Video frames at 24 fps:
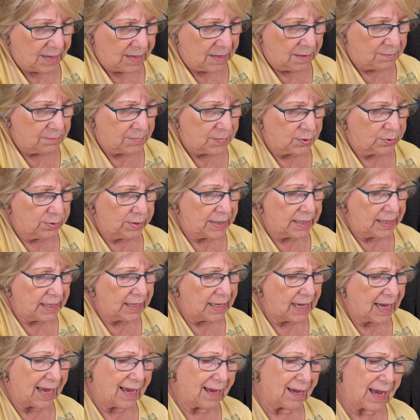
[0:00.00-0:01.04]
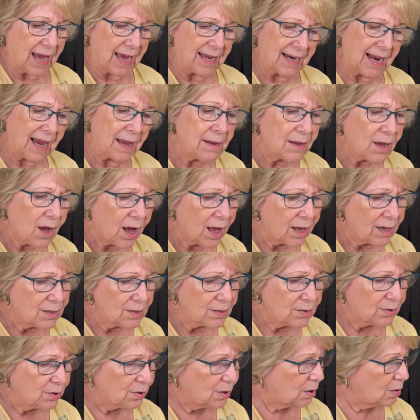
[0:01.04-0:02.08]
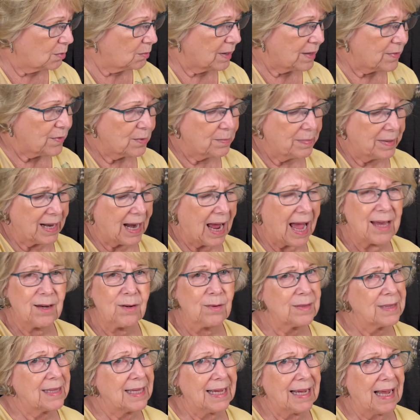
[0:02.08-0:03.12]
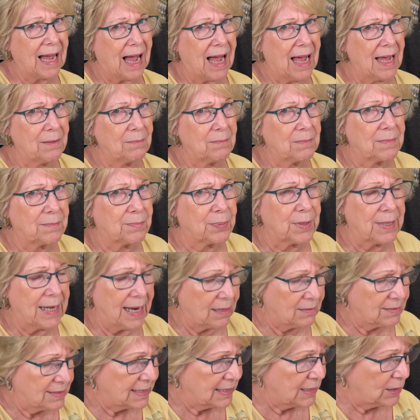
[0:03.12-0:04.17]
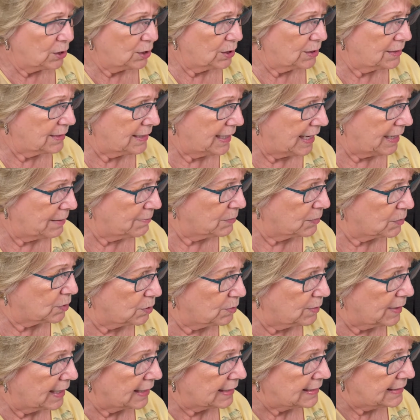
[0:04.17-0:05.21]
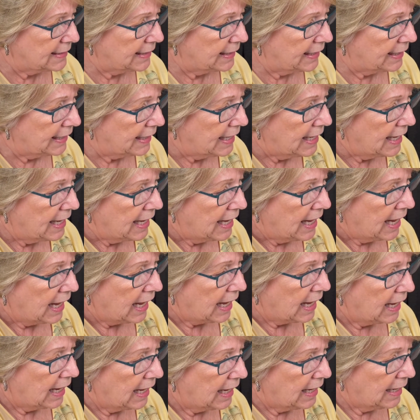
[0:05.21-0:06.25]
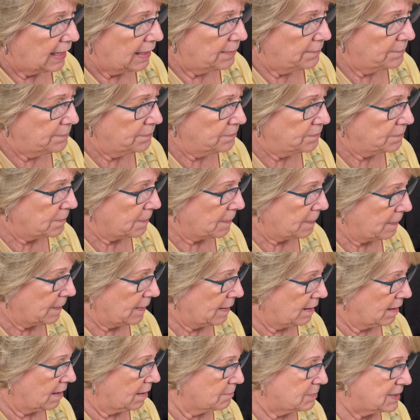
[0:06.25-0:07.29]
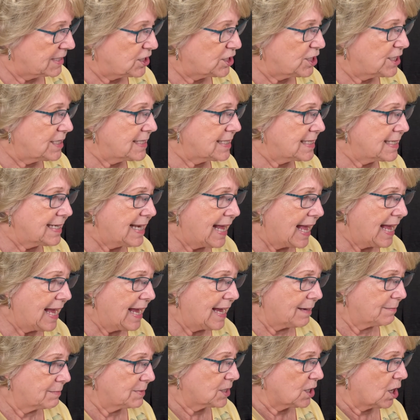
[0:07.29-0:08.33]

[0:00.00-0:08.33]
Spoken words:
Marie, and I call her Crowther, but I don't think I'm pronouncing her name correctly. But she's named